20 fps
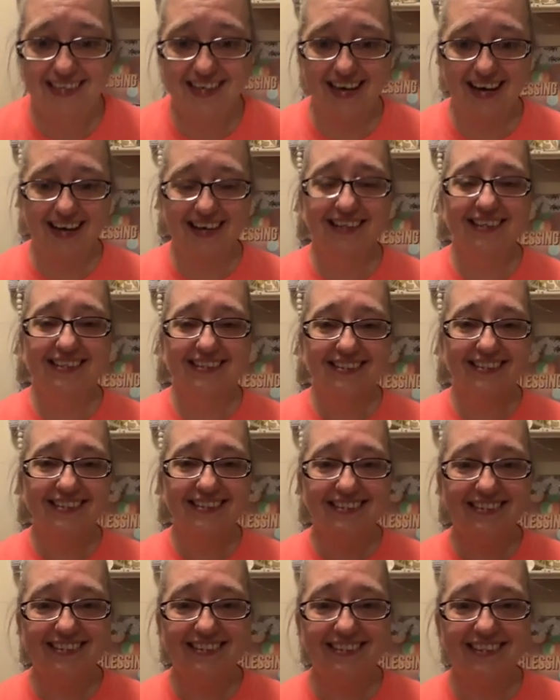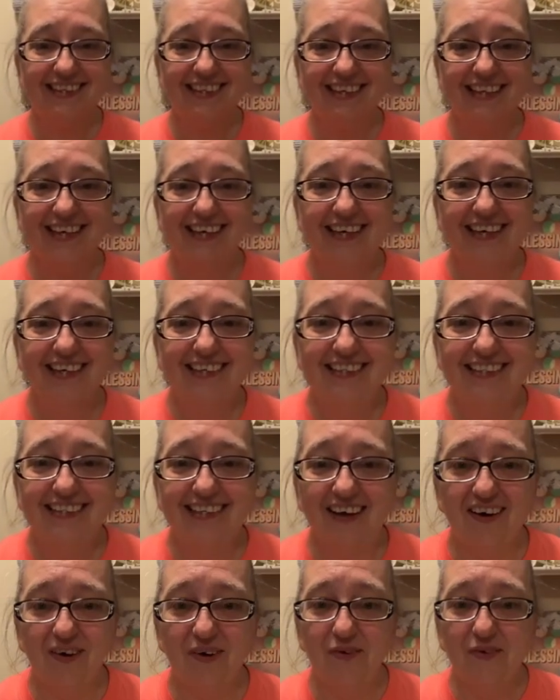Yeah.
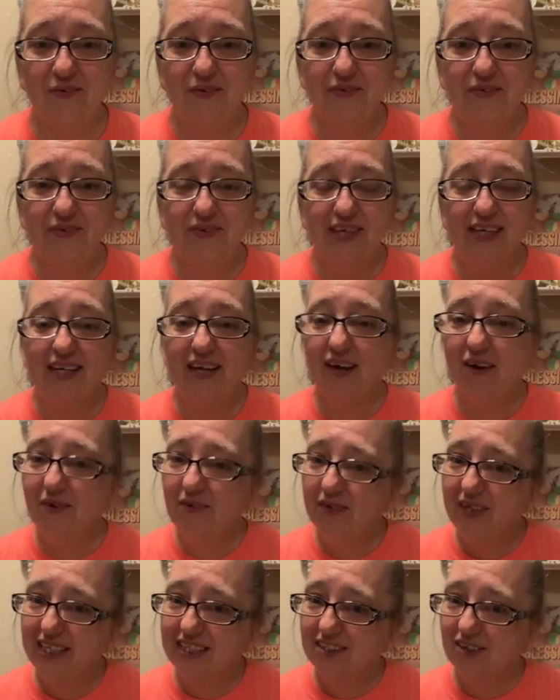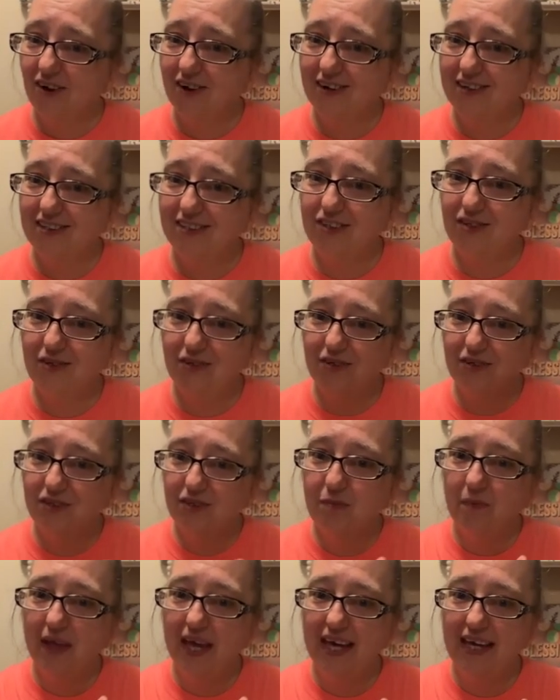So, you know, it's hard to
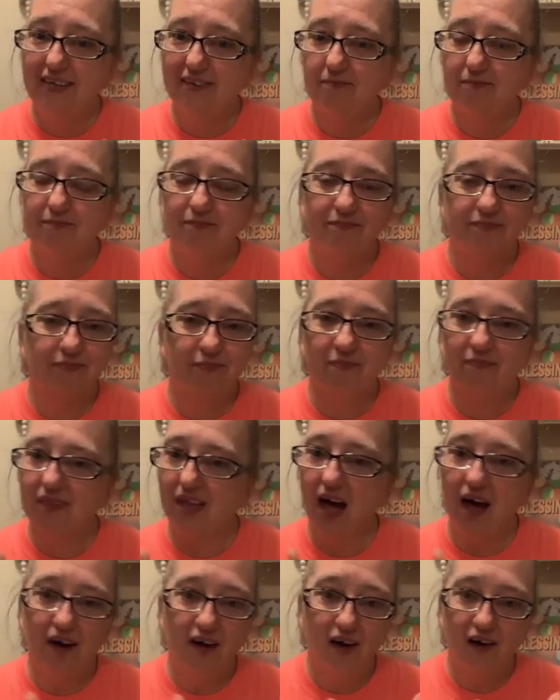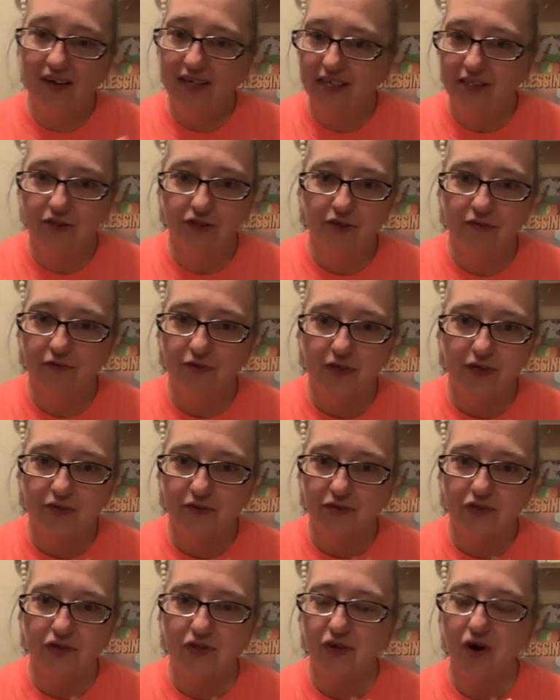explain. Not all
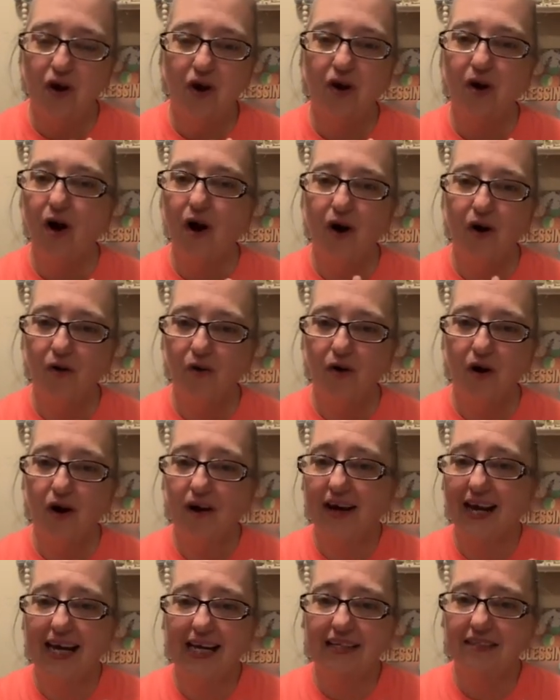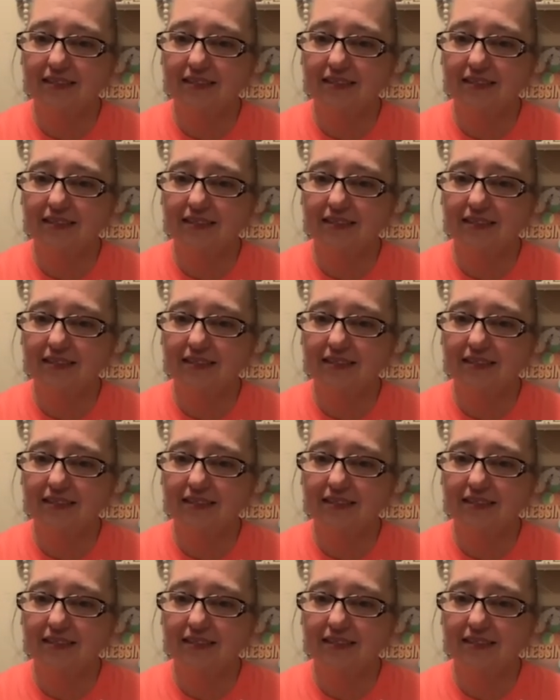introverts are